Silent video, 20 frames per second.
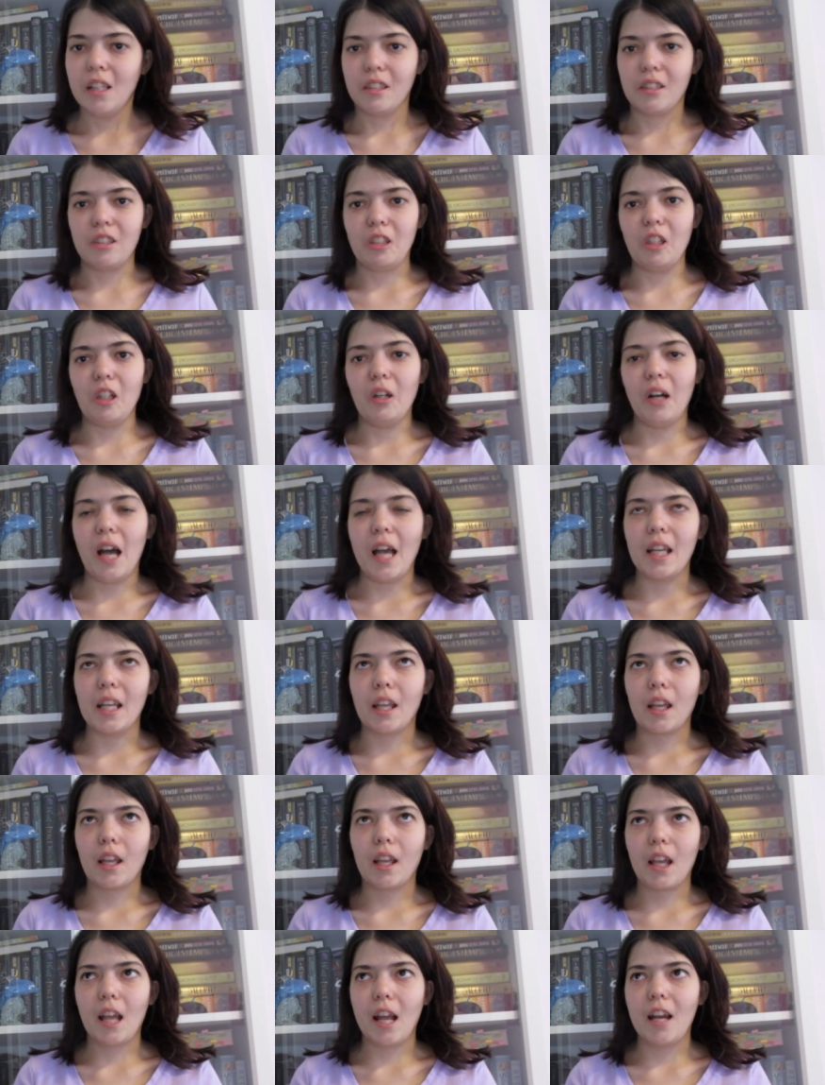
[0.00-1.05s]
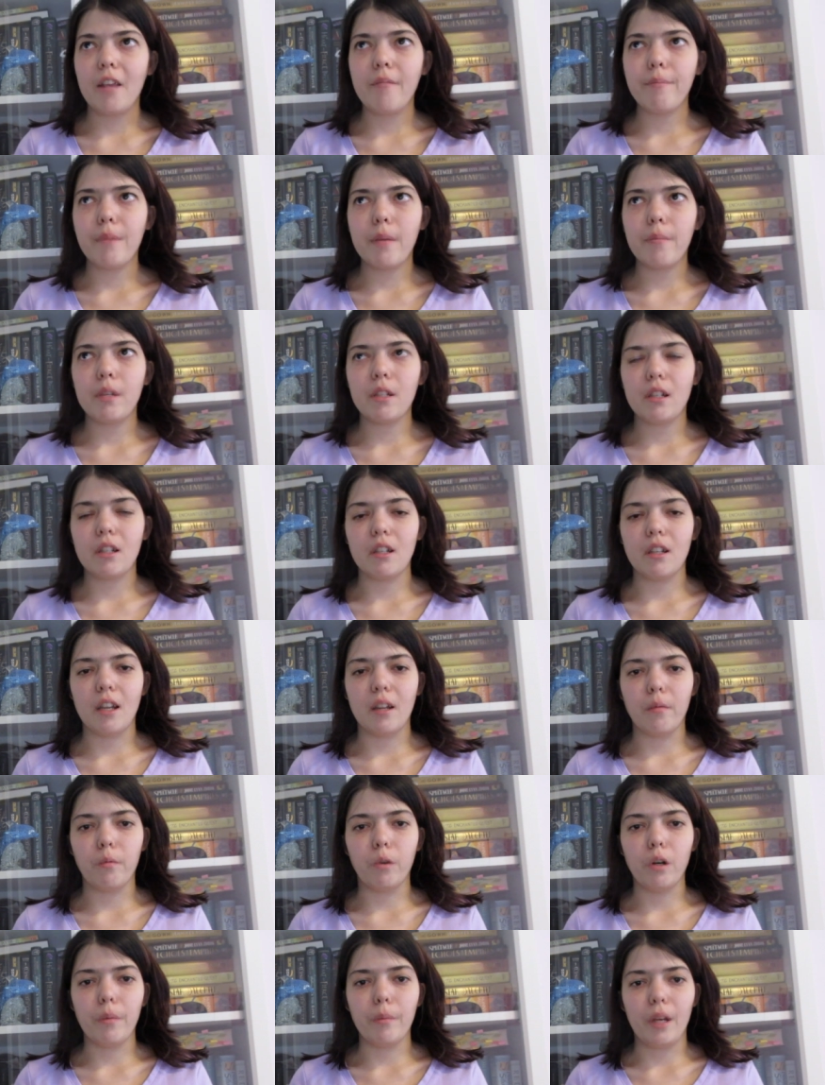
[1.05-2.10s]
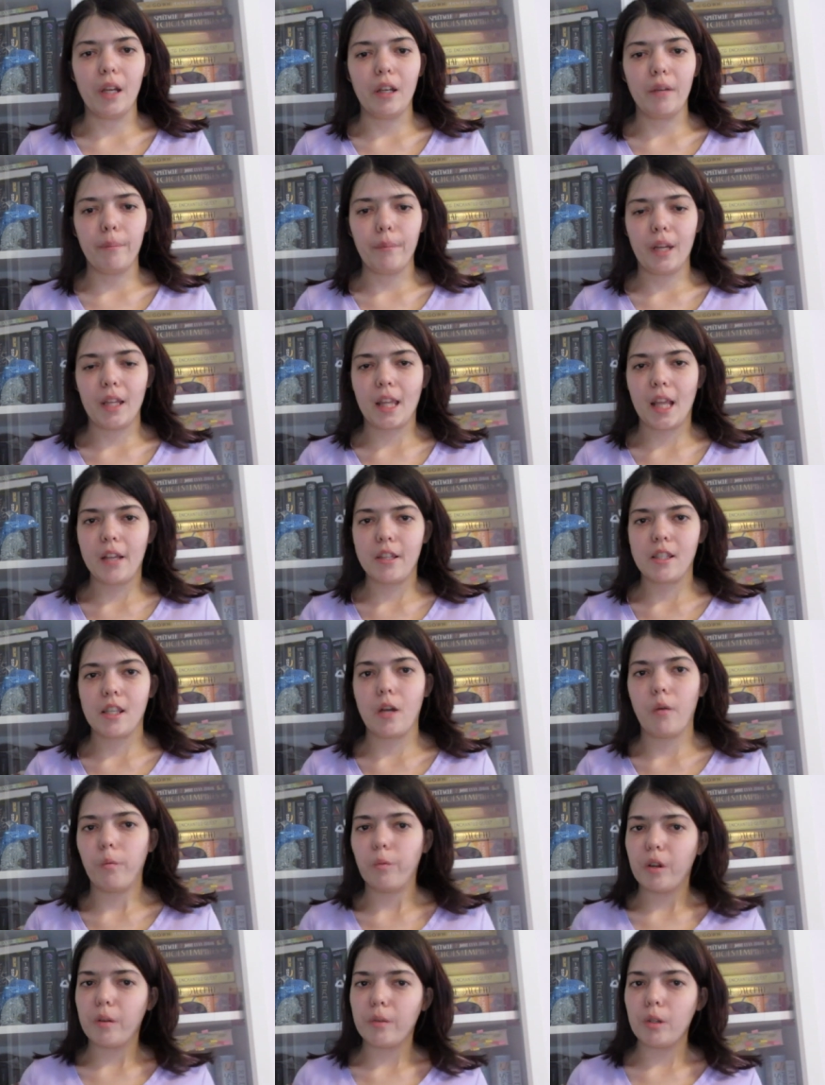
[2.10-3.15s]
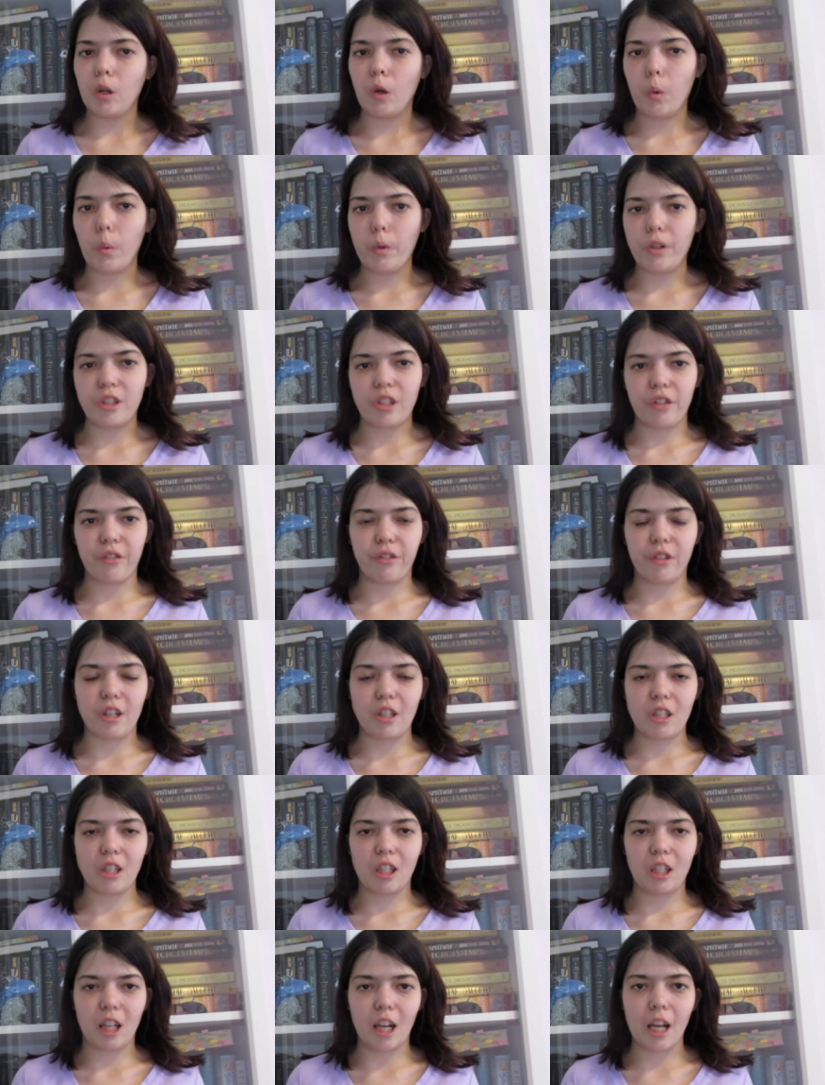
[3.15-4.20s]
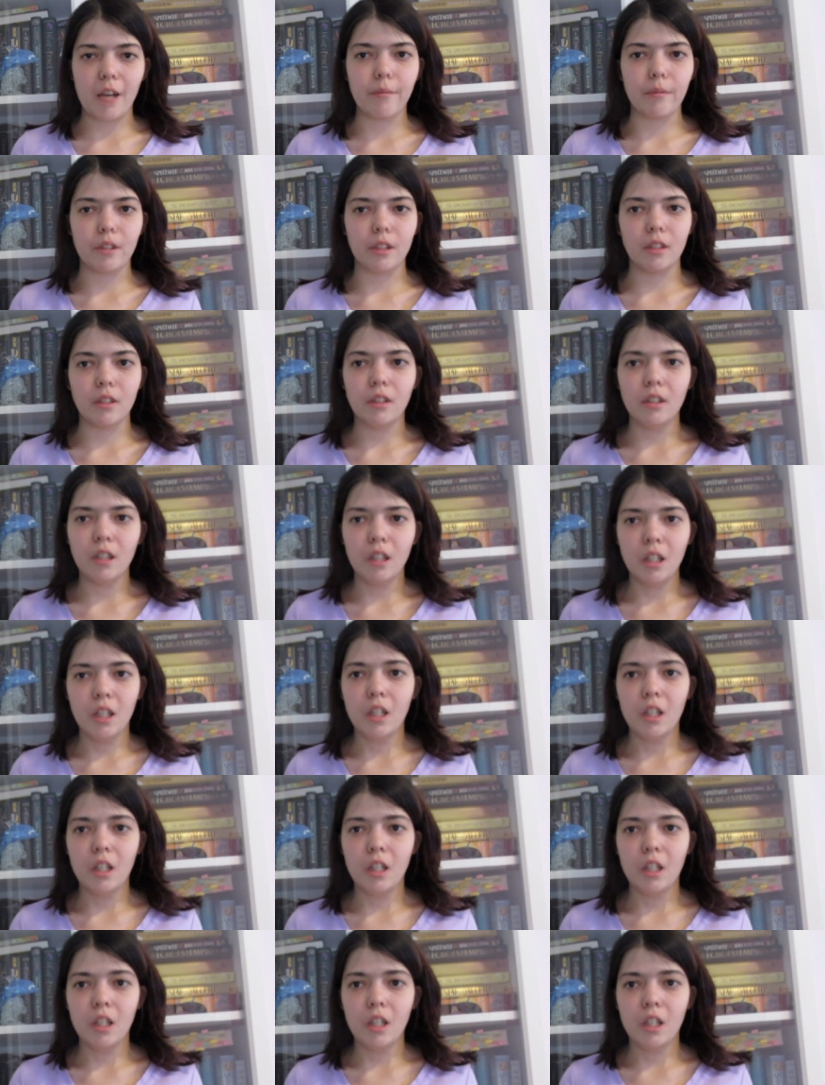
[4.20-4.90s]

So I can't remember the woman, but there's a woman who was the first climber